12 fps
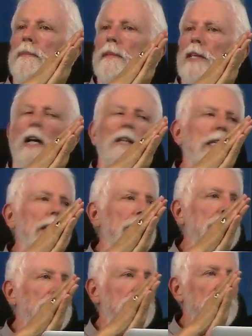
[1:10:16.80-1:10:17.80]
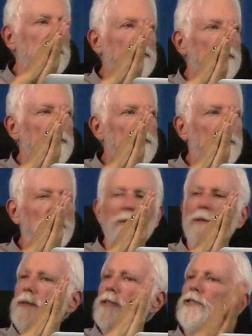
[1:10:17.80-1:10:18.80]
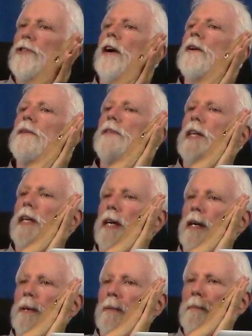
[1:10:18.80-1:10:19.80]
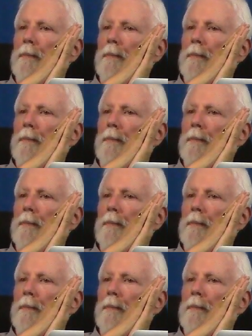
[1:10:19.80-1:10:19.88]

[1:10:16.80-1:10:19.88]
Chaldean start of the year,